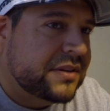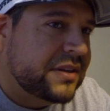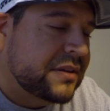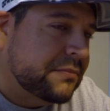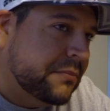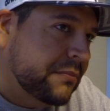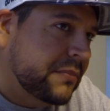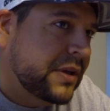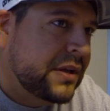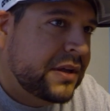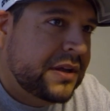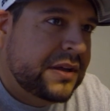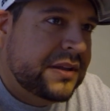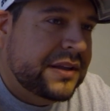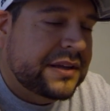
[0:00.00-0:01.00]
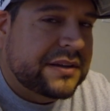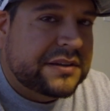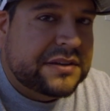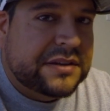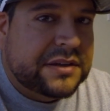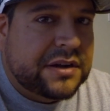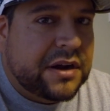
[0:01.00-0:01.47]
kick they could
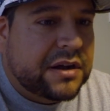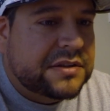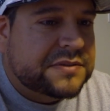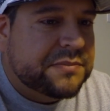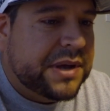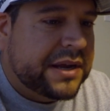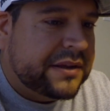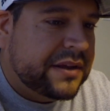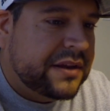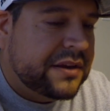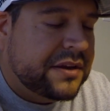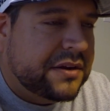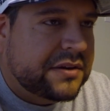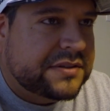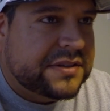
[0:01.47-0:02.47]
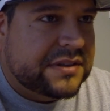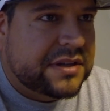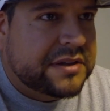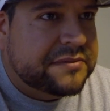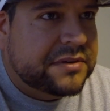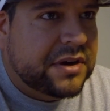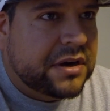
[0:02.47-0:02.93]
kick Collins back in here to
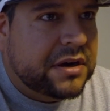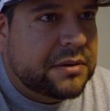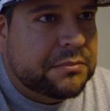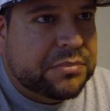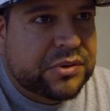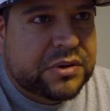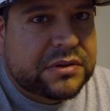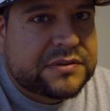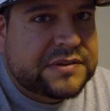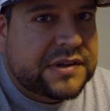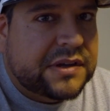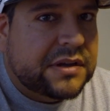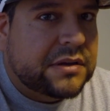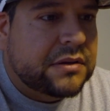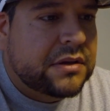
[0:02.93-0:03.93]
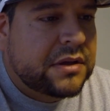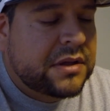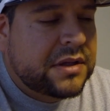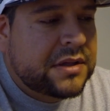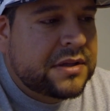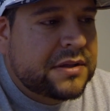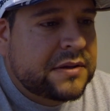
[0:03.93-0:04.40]
left guard and put uh,
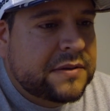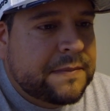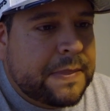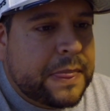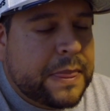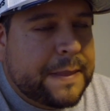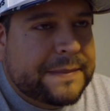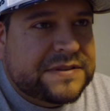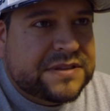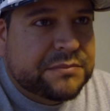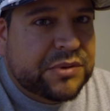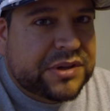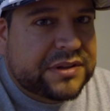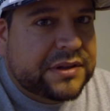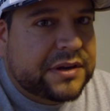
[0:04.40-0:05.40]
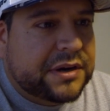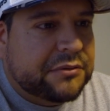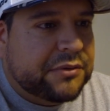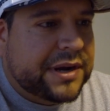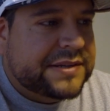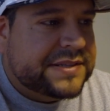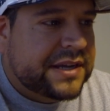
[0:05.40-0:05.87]
somebody there at
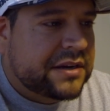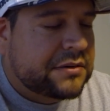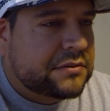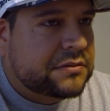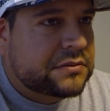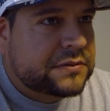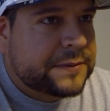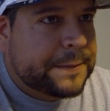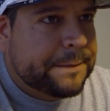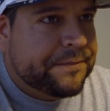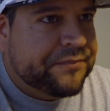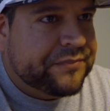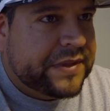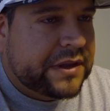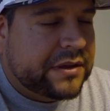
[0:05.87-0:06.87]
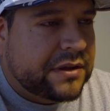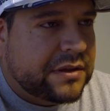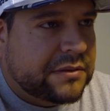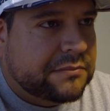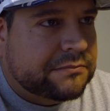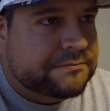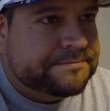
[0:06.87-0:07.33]
right tackle.
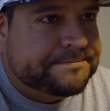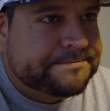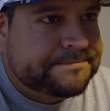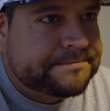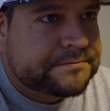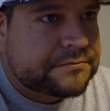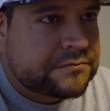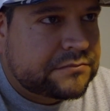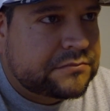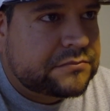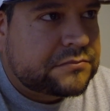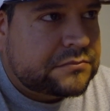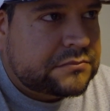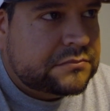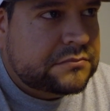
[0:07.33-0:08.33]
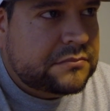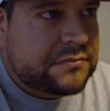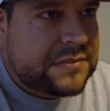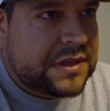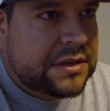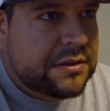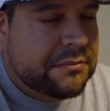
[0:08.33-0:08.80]
Um,
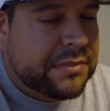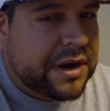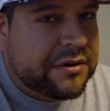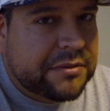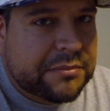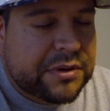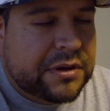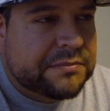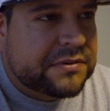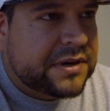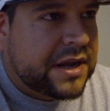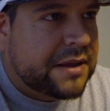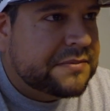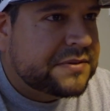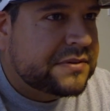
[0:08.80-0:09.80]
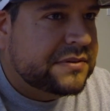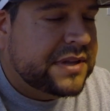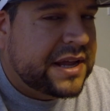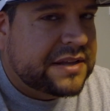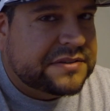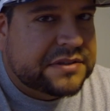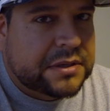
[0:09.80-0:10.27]
Byron Bell, perhaps
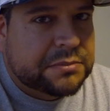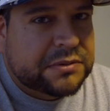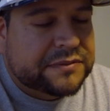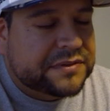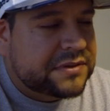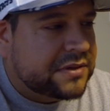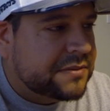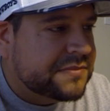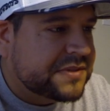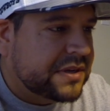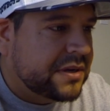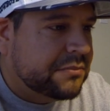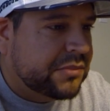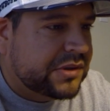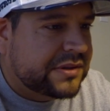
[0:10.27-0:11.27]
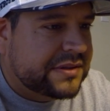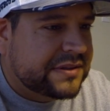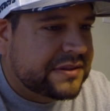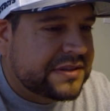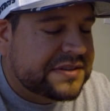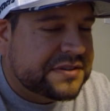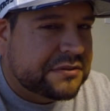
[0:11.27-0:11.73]
Dan Skipper if he comes on. But th-
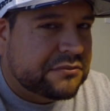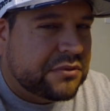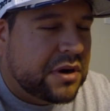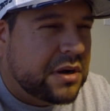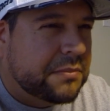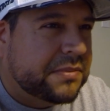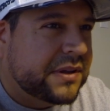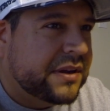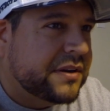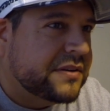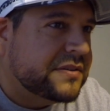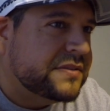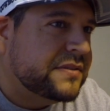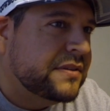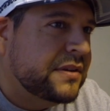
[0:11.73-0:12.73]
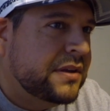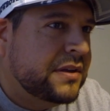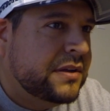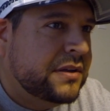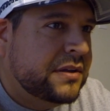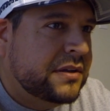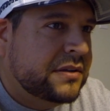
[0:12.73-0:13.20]
these are raw players.
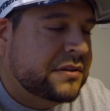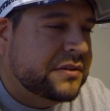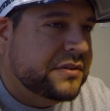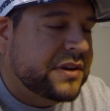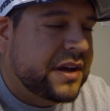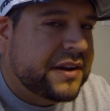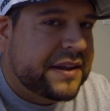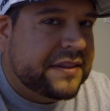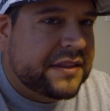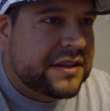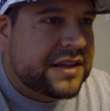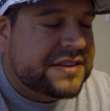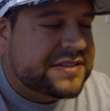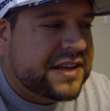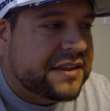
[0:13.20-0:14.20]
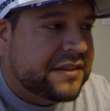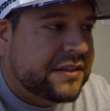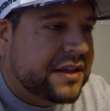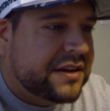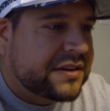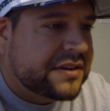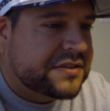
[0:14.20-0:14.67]
They're not as
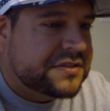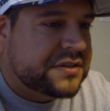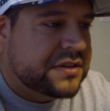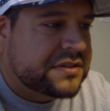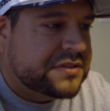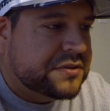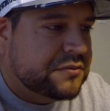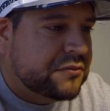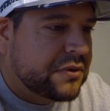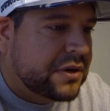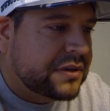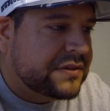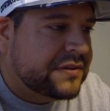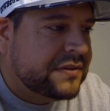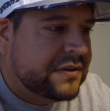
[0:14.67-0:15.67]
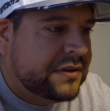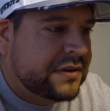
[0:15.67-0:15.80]
athletic as as you want.